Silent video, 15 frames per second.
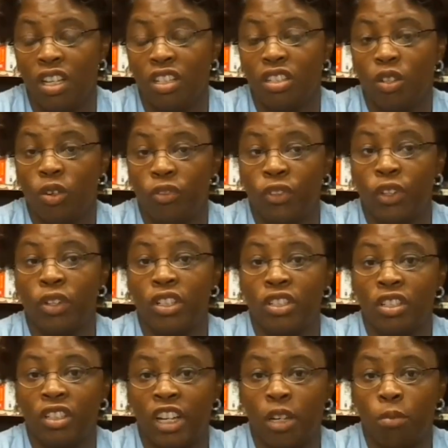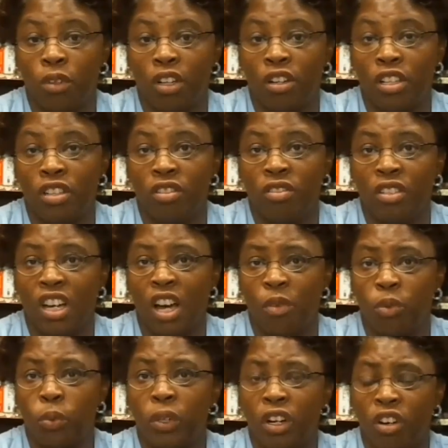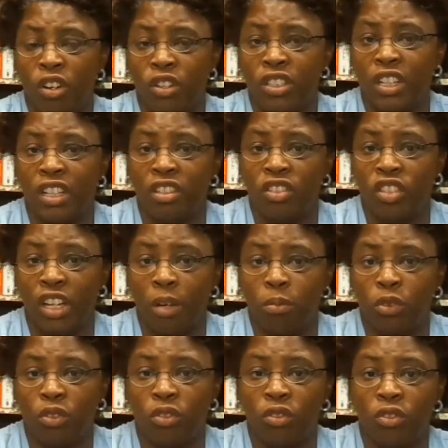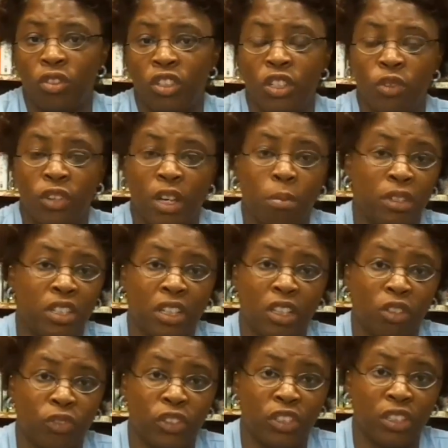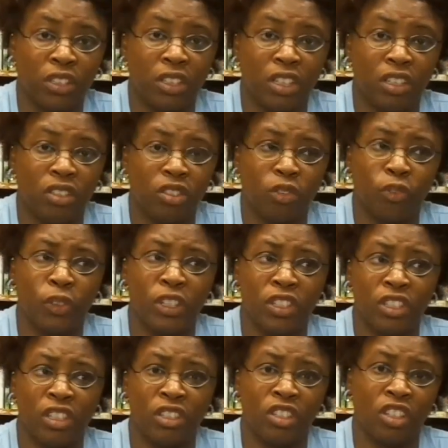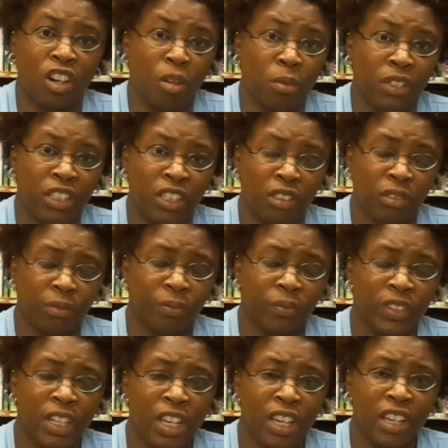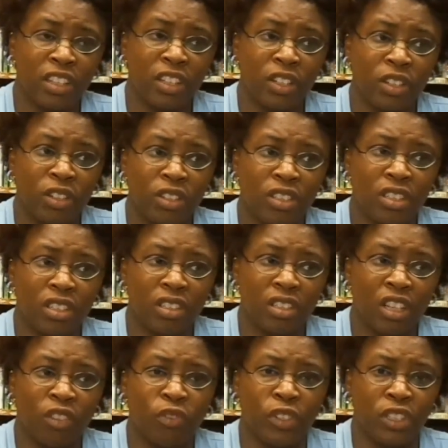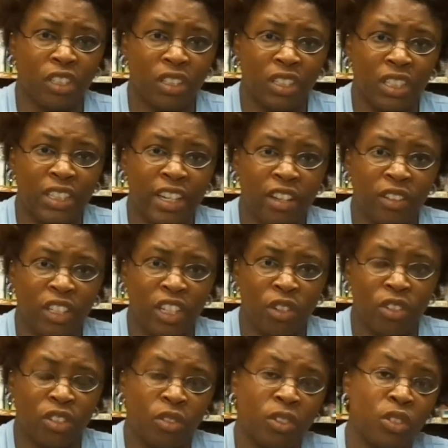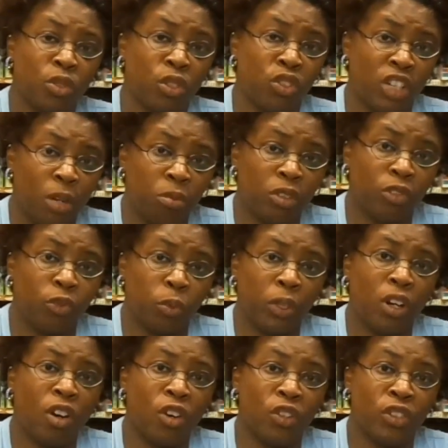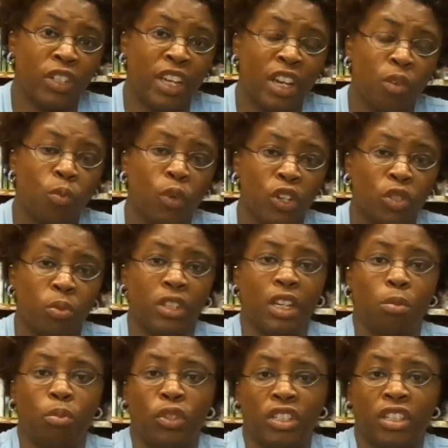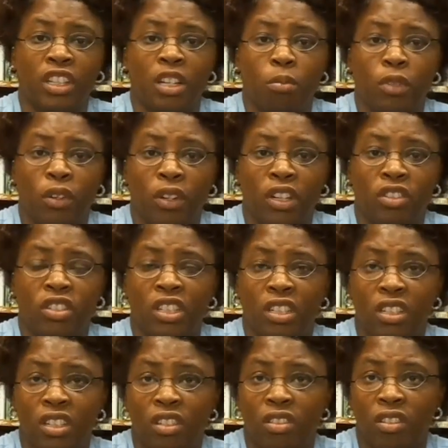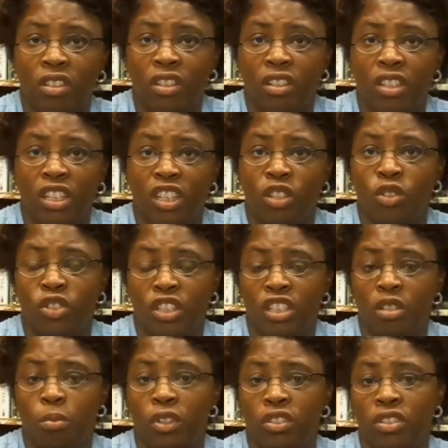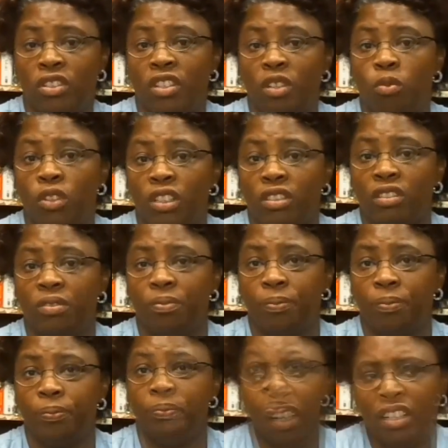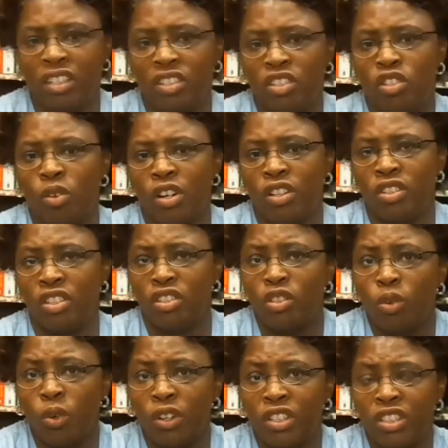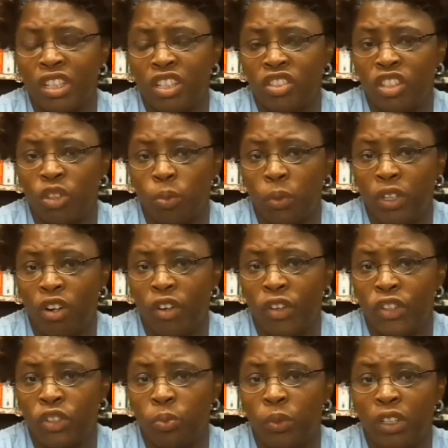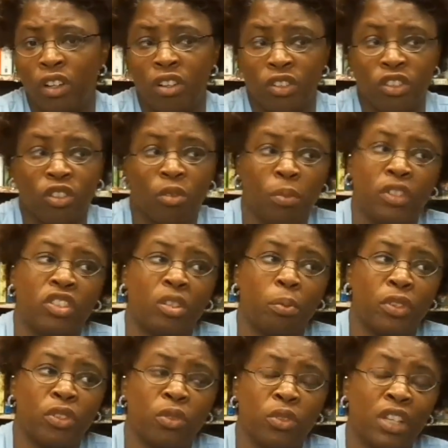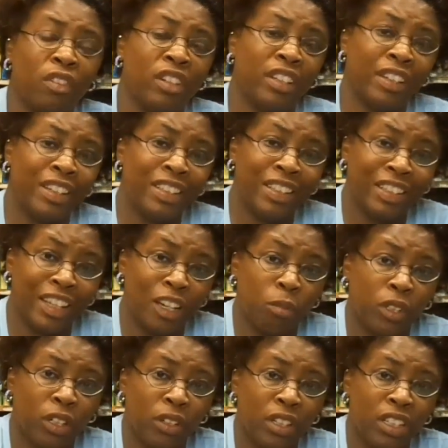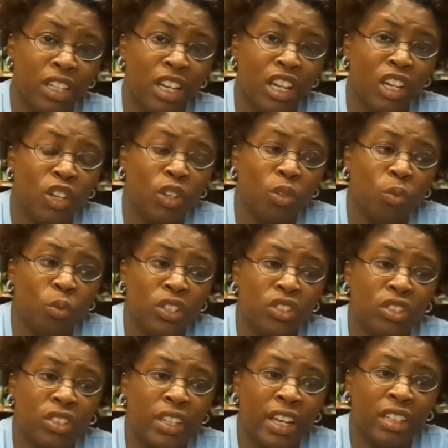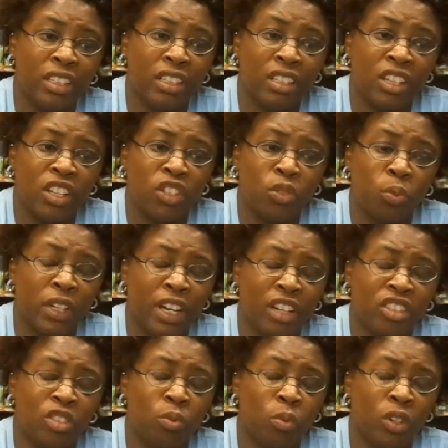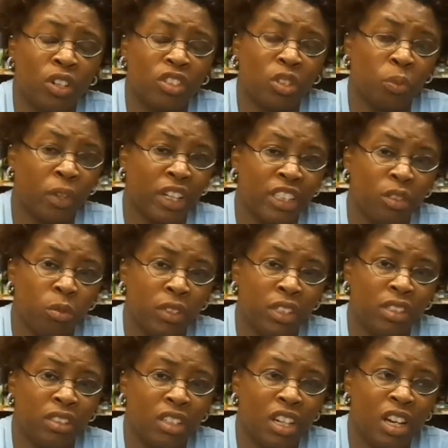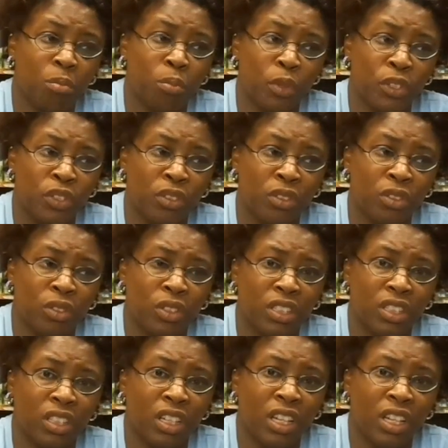So if there is a library, 3Rs has a chapter near that particular facility. So for instance, Carbondale, there's a facility down there, and so there's a chapter of 3Rs that works with that prison librarian to get he or she the books that they want. In addition to our sister organization, 3Rs, we also, Books to Prisoners, have a lending library, which that is, we actually work directly with prisoners